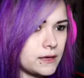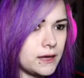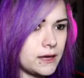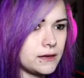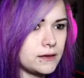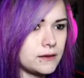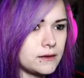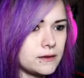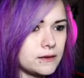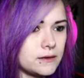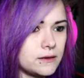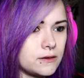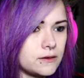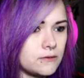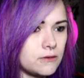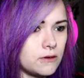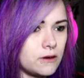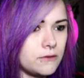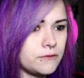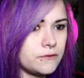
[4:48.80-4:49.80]
Okay.
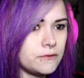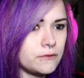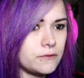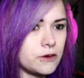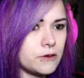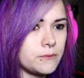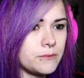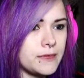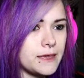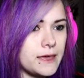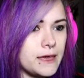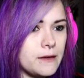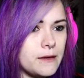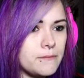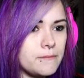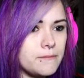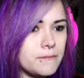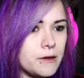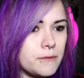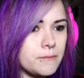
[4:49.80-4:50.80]
Craft the rope. Yeah,
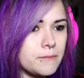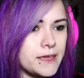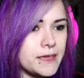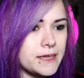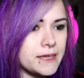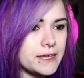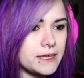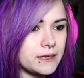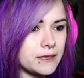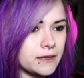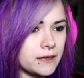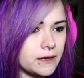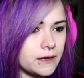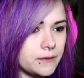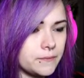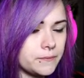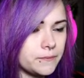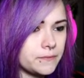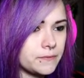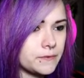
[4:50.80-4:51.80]
I'm, I'm making
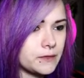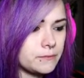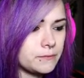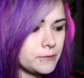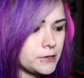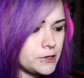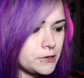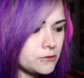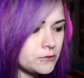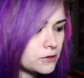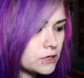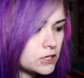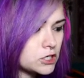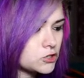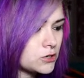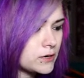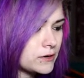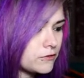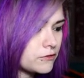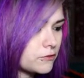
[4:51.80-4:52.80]
it. But you're not going
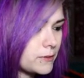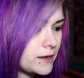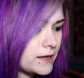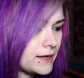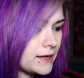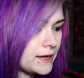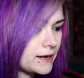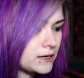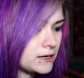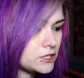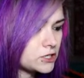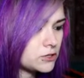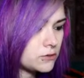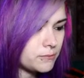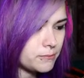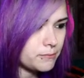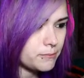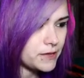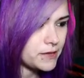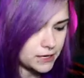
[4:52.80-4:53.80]
to drink from it again because
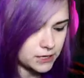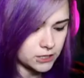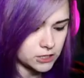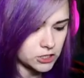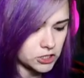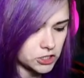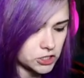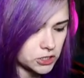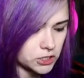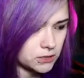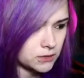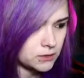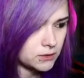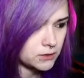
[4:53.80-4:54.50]
you're a bitch.